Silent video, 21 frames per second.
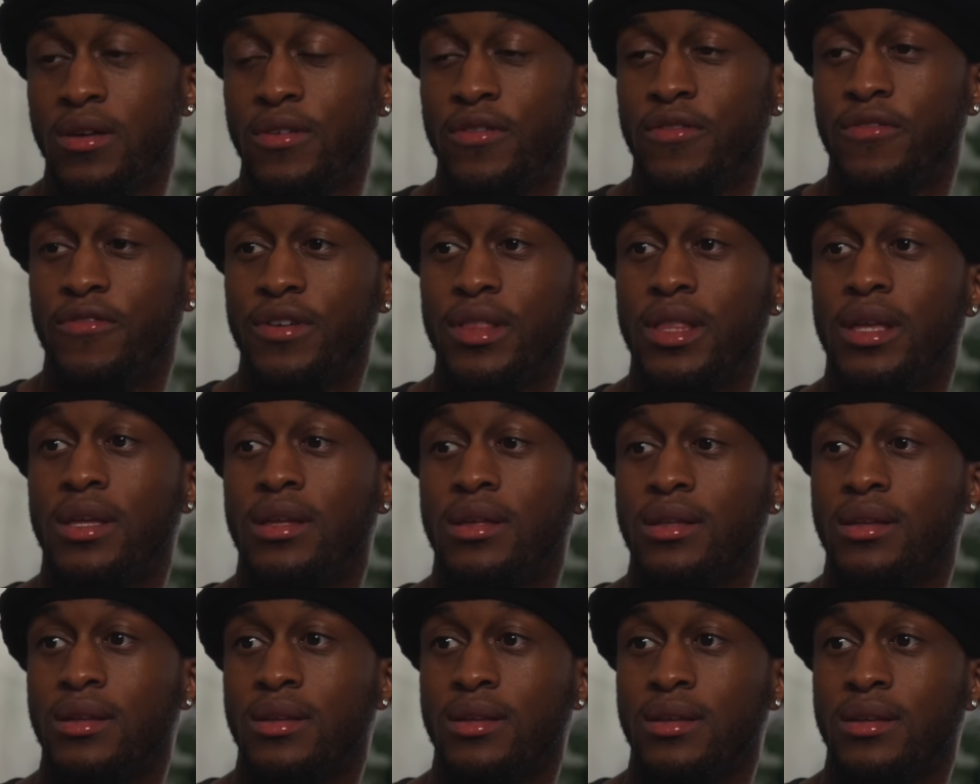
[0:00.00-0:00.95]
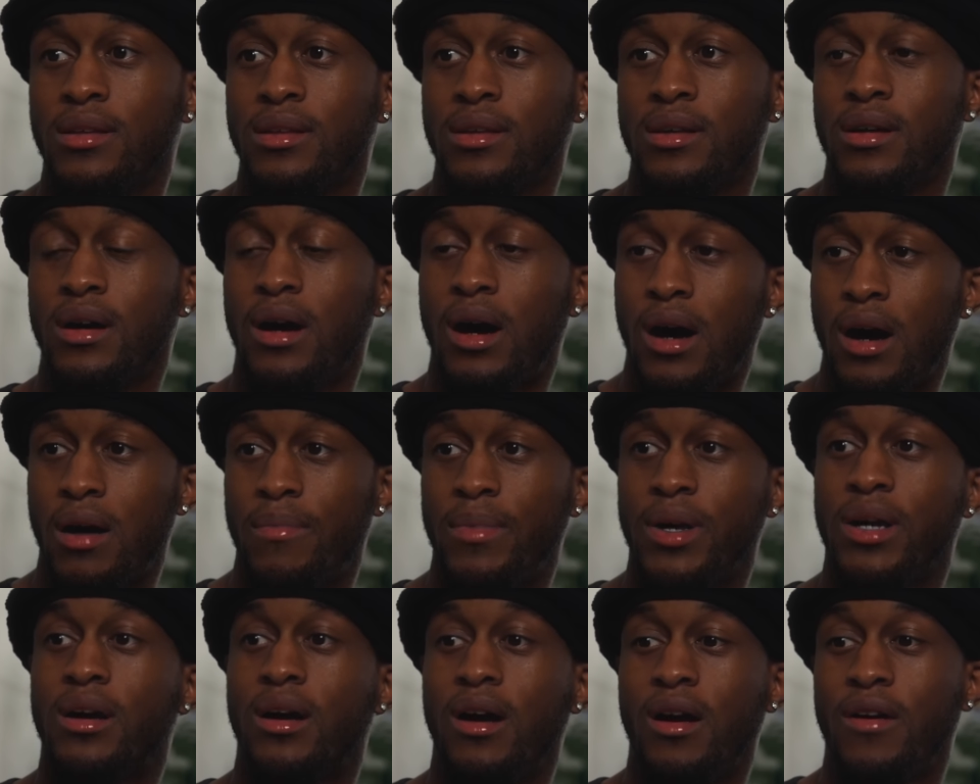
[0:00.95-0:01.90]
feeling calm and
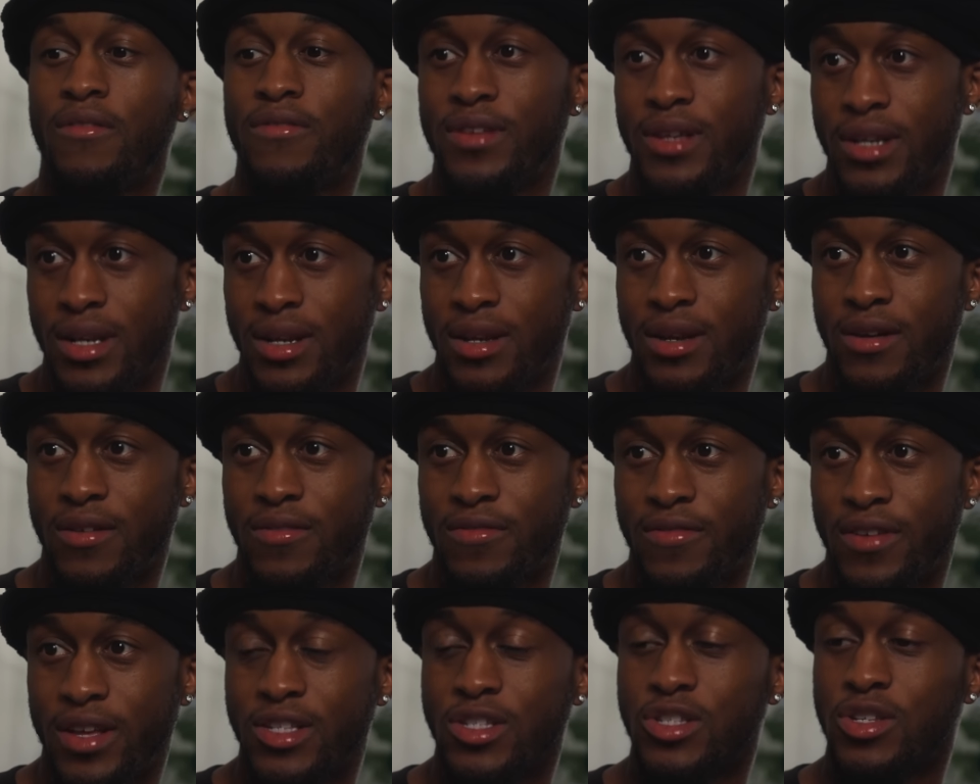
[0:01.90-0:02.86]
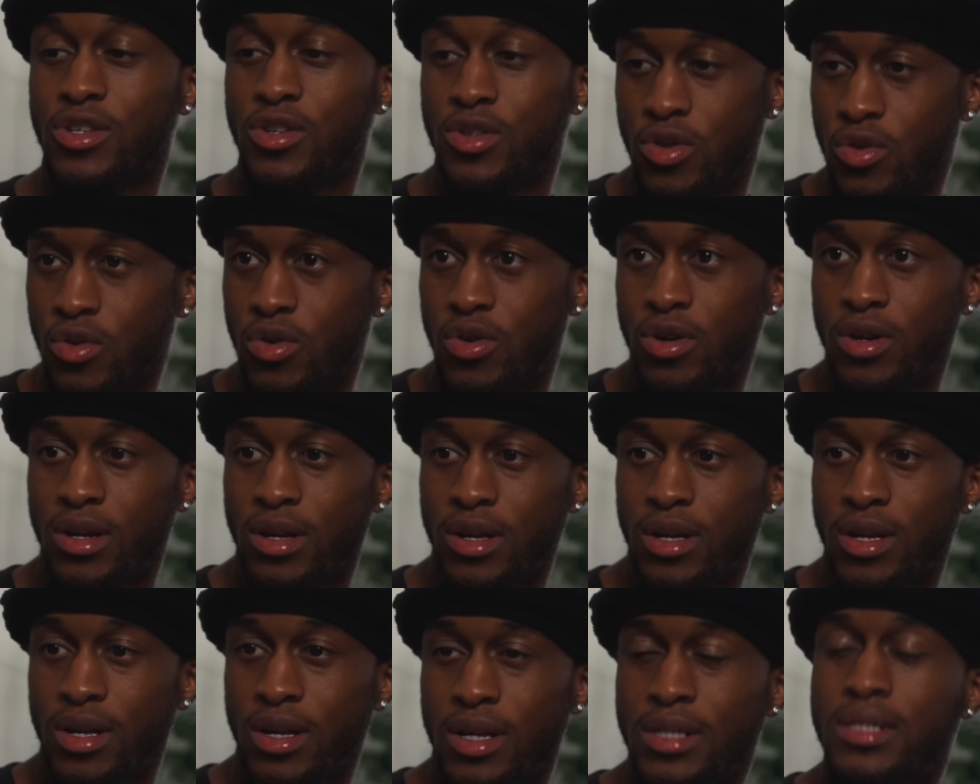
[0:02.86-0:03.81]
confident enough and secure
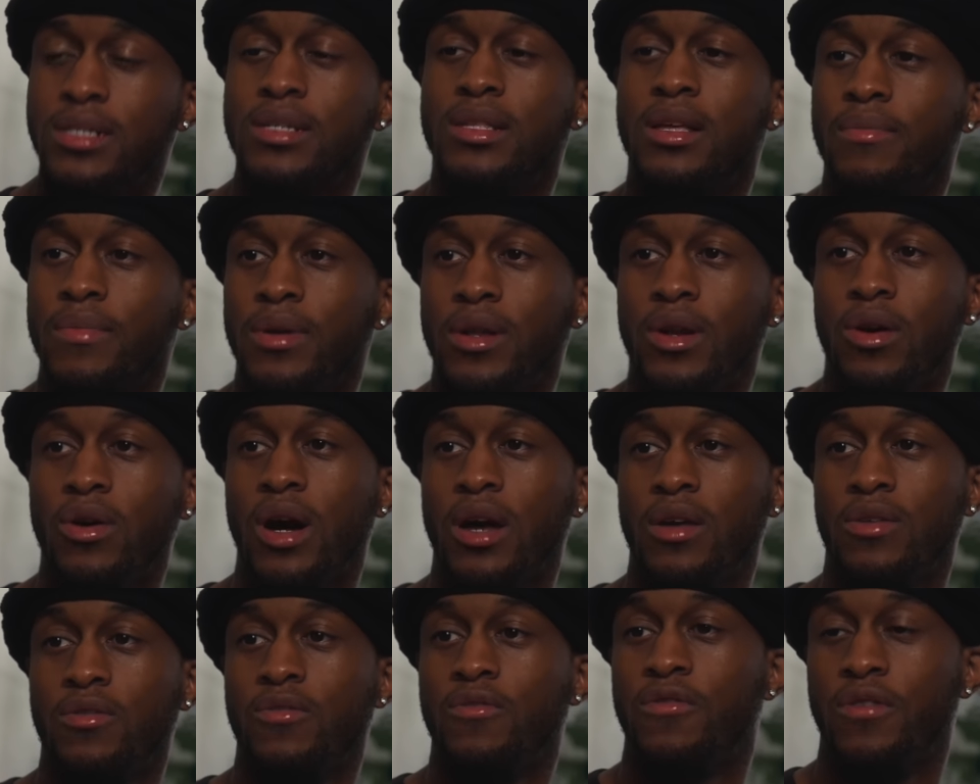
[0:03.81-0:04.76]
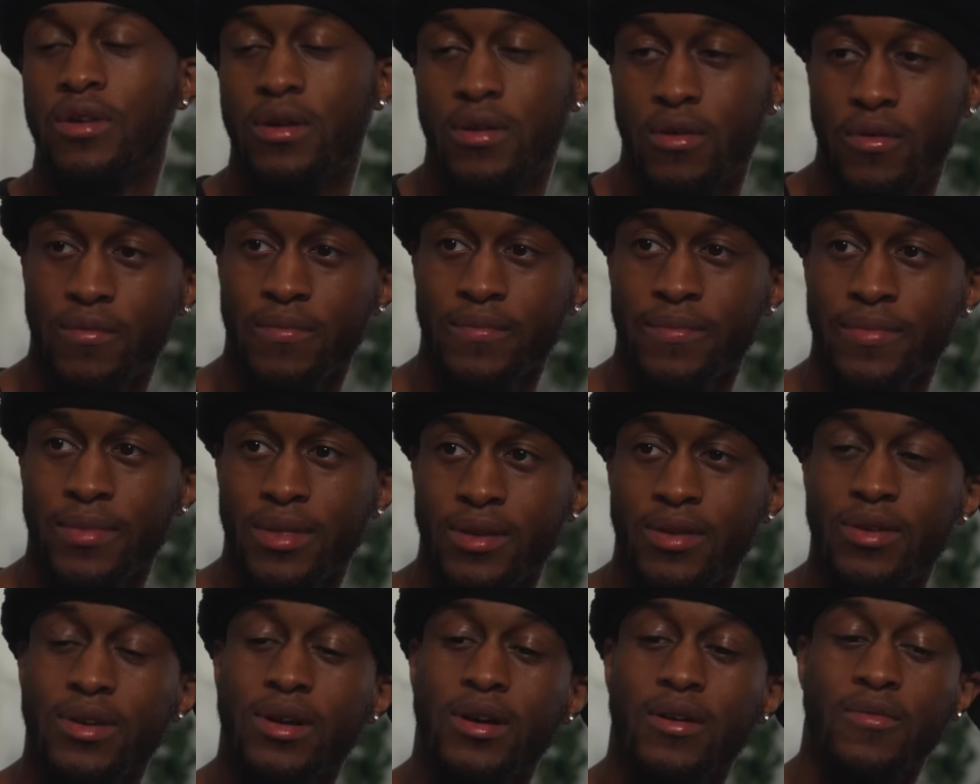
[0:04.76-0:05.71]
to let me know how you feel,
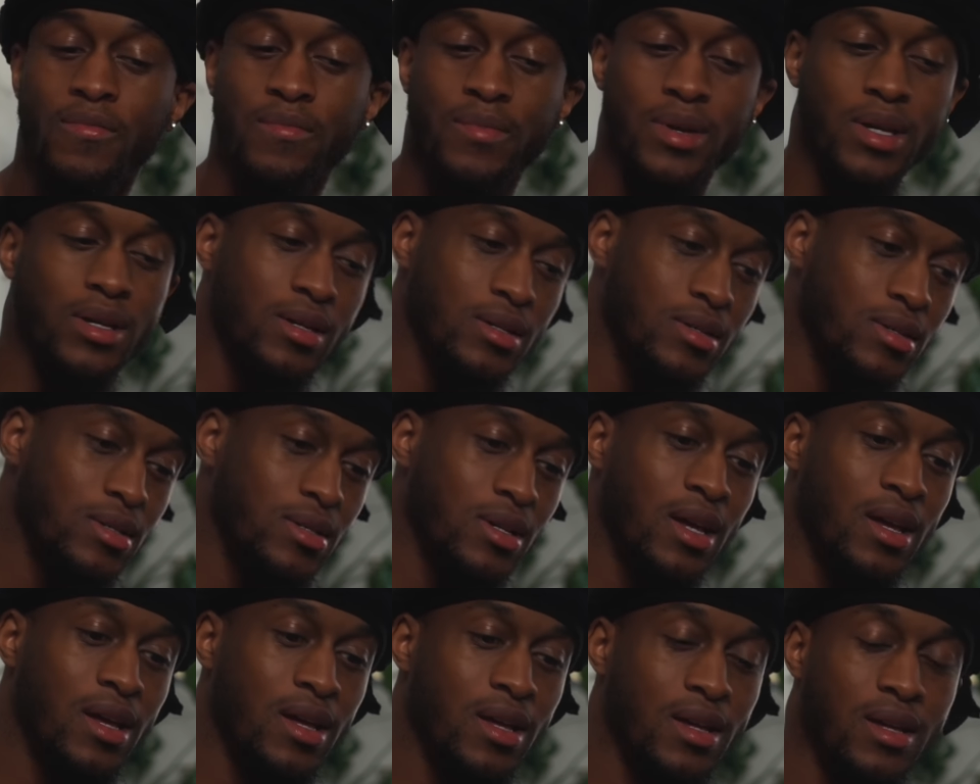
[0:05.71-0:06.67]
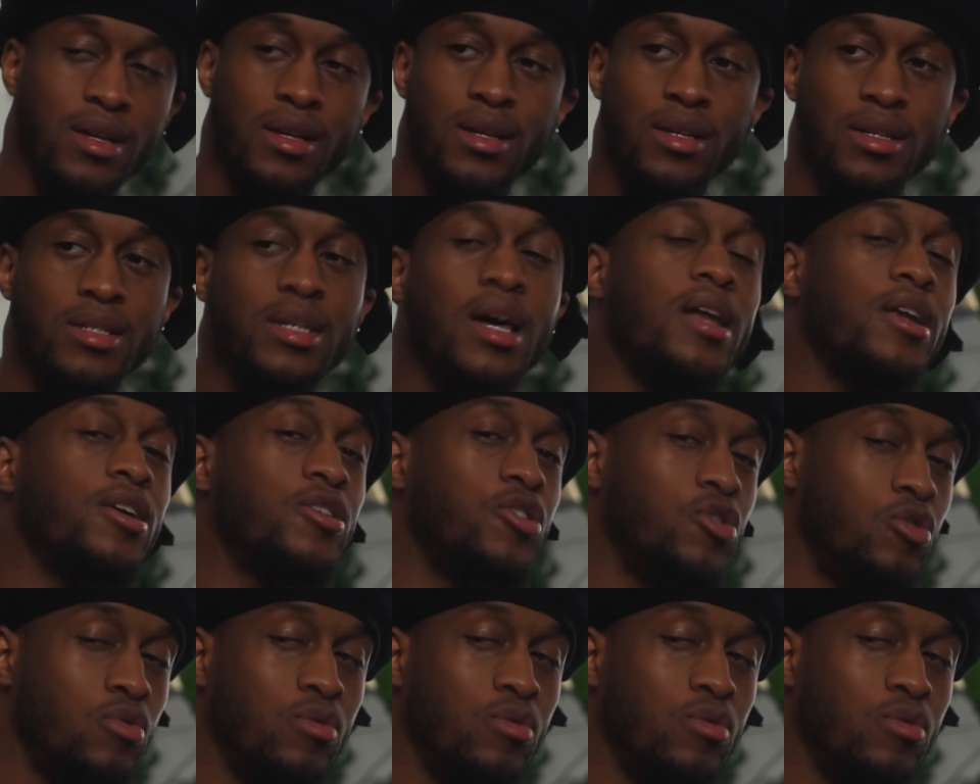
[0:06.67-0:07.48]
you know, because it's kind of cute,